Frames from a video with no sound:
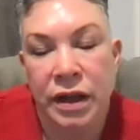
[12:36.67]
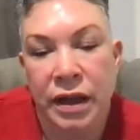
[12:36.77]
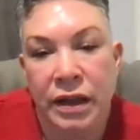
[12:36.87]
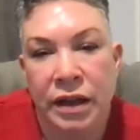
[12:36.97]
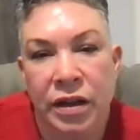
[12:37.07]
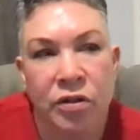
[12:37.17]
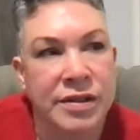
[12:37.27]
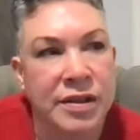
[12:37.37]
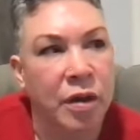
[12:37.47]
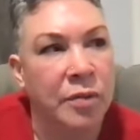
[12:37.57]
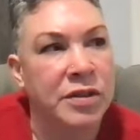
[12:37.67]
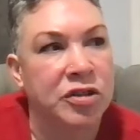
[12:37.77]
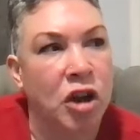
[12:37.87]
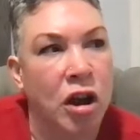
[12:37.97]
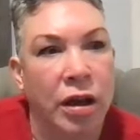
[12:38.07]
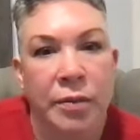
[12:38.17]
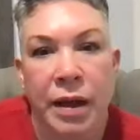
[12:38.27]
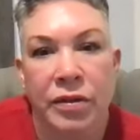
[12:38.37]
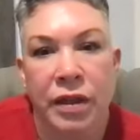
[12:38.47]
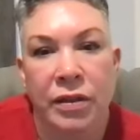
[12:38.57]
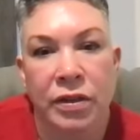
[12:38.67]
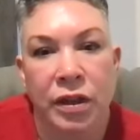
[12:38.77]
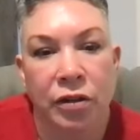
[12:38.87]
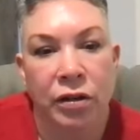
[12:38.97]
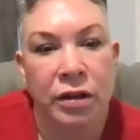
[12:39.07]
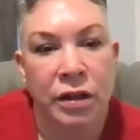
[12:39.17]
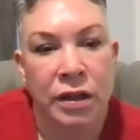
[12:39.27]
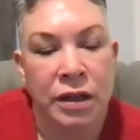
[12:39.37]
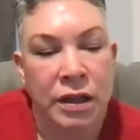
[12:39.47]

And I know sometimes you talk about that they're,